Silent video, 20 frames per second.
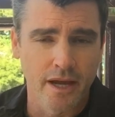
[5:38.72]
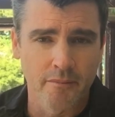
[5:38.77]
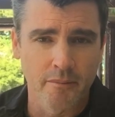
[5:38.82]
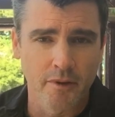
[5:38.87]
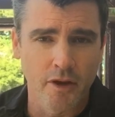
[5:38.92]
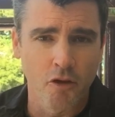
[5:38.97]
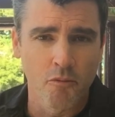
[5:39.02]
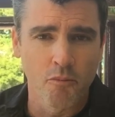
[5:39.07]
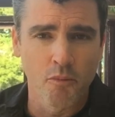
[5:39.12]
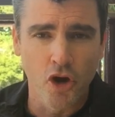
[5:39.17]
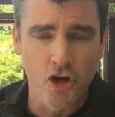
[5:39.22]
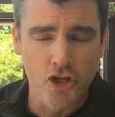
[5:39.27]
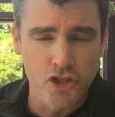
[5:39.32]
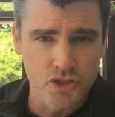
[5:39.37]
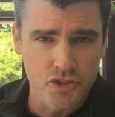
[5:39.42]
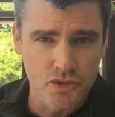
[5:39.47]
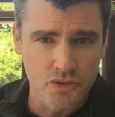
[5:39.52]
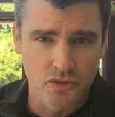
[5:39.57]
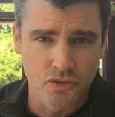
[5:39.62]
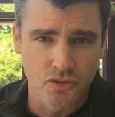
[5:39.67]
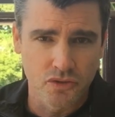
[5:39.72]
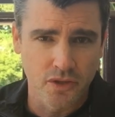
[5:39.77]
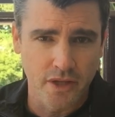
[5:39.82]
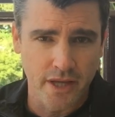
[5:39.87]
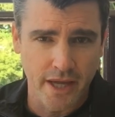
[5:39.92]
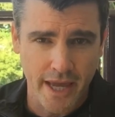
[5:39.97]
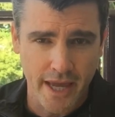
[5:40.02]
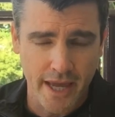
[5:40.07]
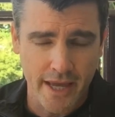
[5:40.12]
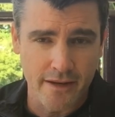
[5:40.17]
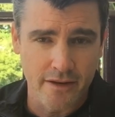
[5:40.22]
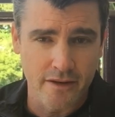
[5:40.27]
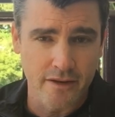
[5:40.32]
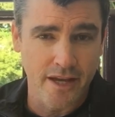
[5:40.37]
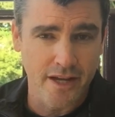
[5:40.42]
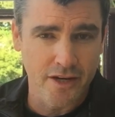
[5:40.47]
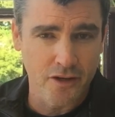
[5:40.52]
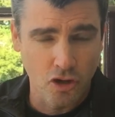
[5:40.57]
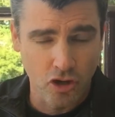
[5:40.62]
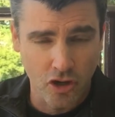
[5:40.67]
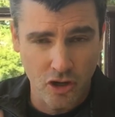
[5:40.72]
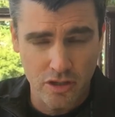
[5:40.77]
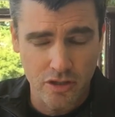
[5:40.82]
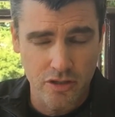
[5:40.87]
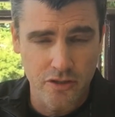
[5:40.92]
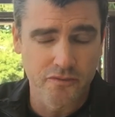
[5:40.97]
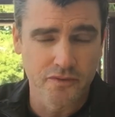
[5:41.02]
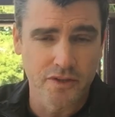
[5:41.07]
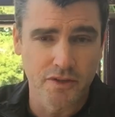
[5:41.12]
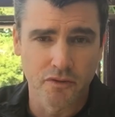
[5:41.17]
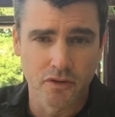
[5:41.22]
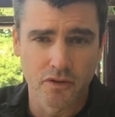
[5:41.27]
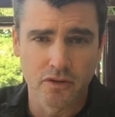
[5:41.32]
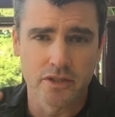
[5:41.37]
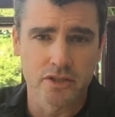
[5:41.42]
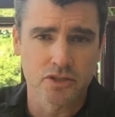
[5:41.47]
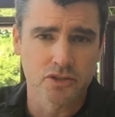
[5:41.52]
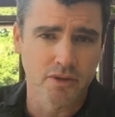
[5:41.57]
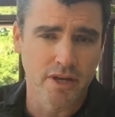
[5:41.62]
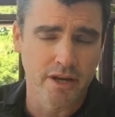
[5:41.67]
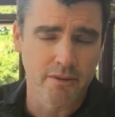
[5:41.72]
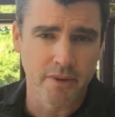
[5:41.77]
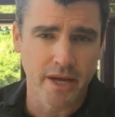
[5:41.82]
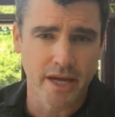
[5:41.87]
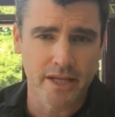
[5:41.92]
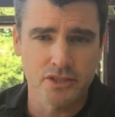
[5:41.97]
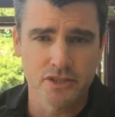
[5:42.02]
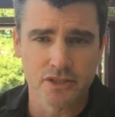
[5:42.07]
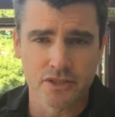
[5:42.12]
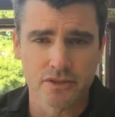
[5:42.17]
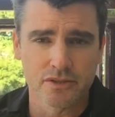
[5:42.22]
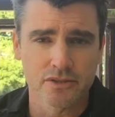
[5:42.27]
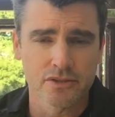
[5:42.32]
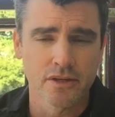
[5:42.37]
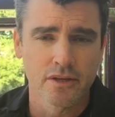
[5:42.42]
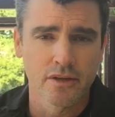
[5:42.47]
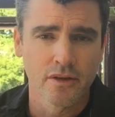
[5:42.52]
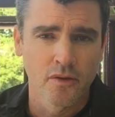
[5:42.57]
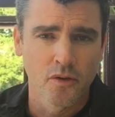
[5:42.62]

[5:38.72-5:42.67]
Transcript: emotional and cognitive difficulties throughout matches,